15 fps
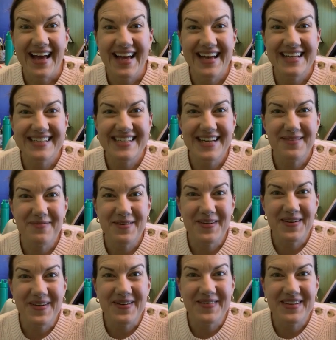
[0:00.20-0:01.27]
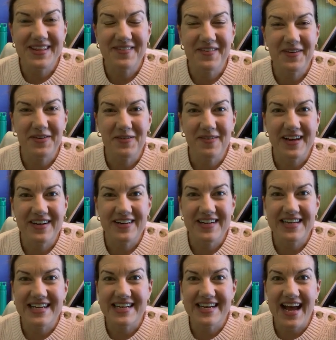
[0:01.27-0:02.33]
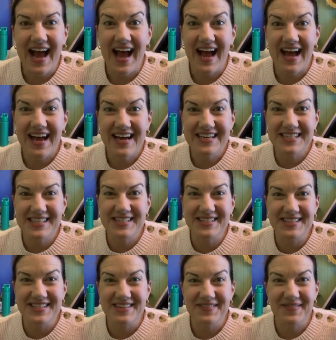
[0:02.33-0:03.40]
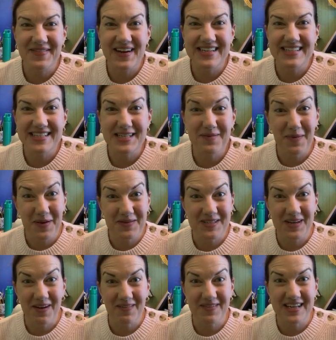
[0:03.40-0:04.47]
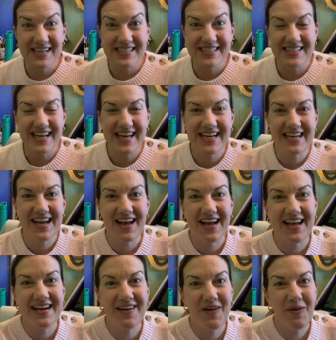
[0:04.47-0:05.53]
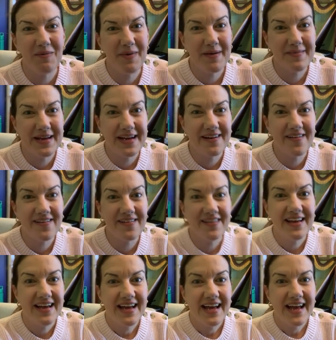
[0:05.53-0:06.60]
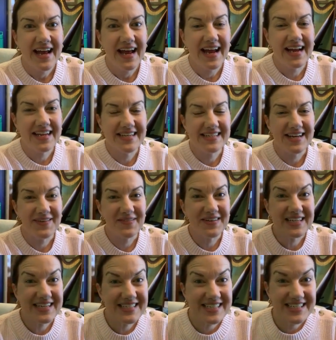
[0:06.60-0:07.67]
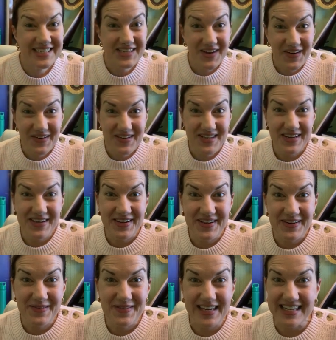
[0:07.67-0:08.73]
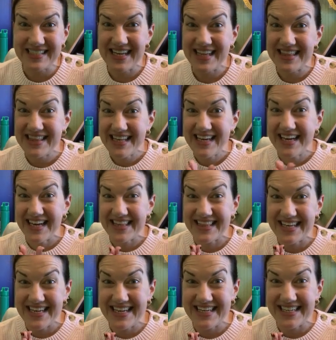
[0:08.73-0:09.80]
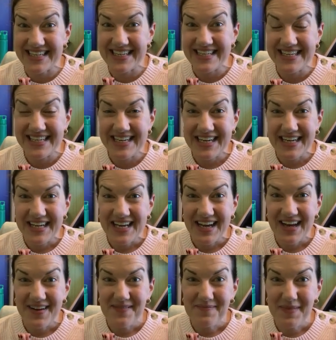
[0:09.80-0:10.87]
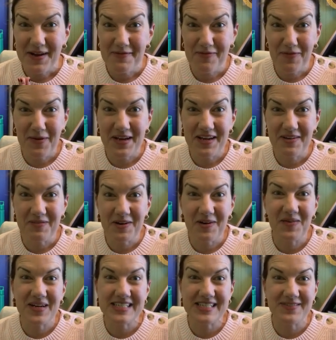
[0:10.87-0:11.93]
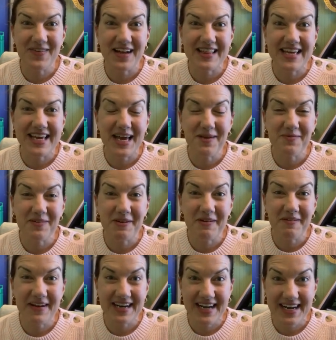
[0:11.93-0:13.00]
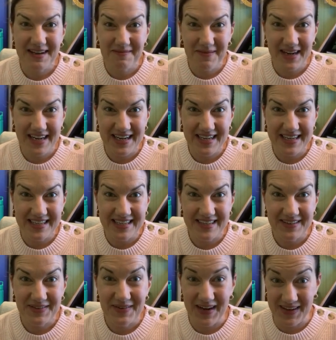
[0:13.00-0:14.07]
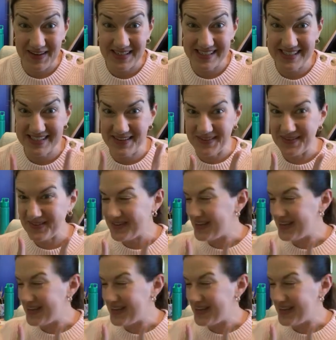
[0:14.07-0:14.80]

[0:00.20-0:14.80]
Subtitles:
it's April with the Vocal Veteran. I just went to the post office and got all my mail, and I wanted to show you because I think my FOIA request finally came through and I got my records. So hold